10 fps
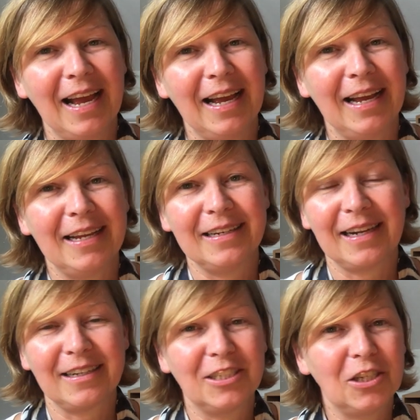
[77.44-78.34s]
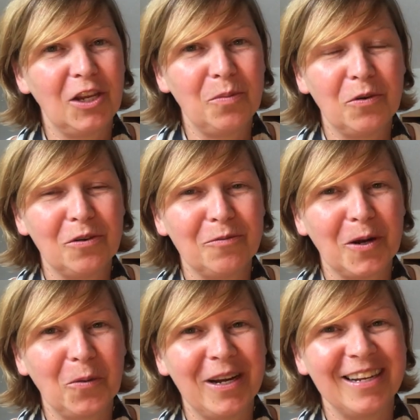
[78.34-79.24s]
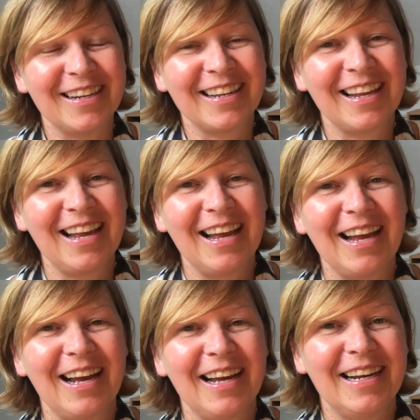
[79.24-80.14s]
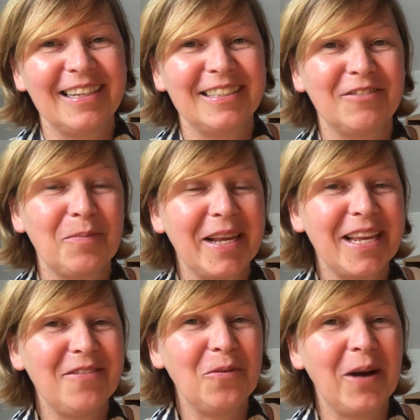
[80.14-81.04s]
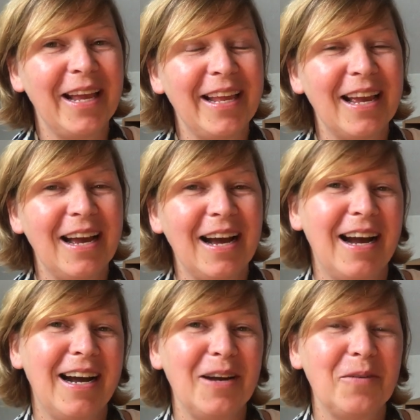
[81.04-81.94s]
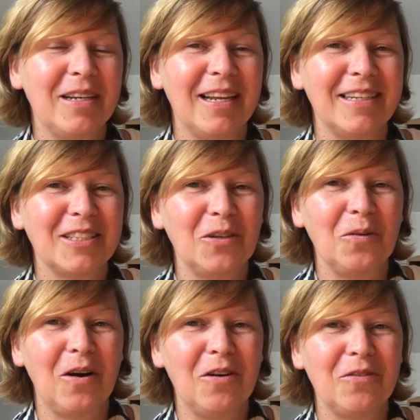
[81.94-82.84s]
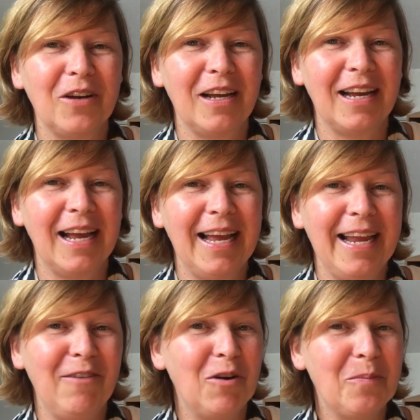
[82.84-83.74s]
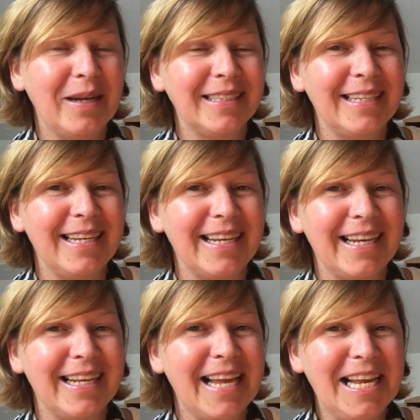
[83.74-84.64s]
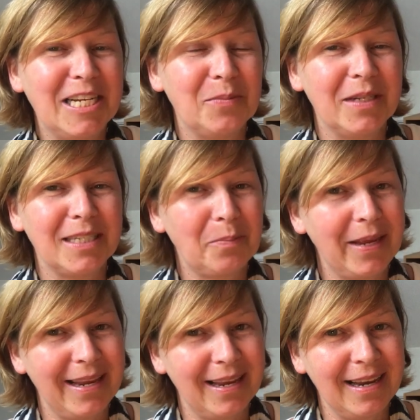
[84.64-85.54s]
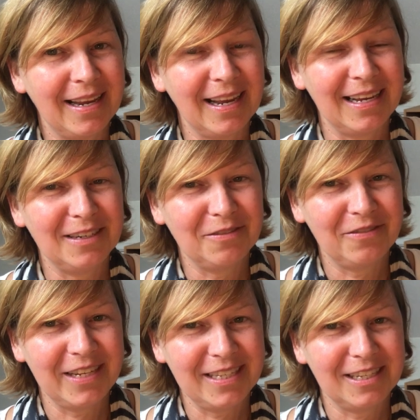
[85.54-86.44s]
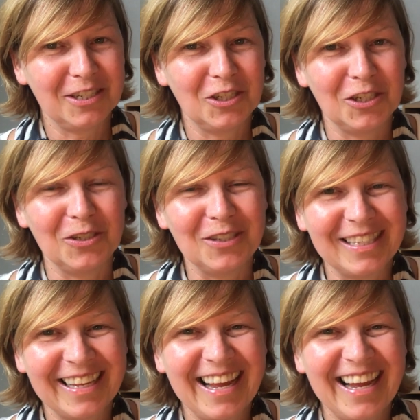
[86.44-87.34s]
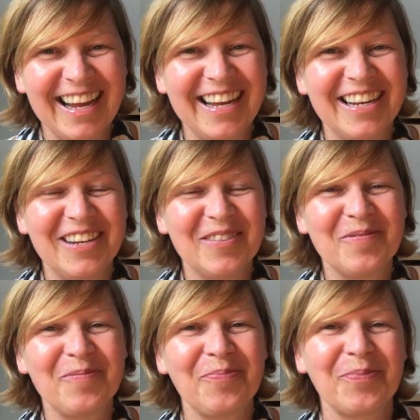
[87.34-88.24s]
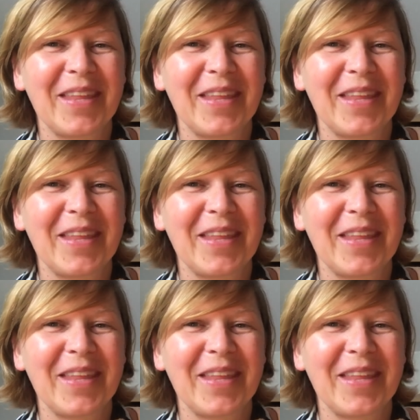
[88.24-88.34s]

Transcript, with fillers: and I can show you more of my work and for my giveaway I would like to offer a romantic engagement picnic and fizz shoot. Um,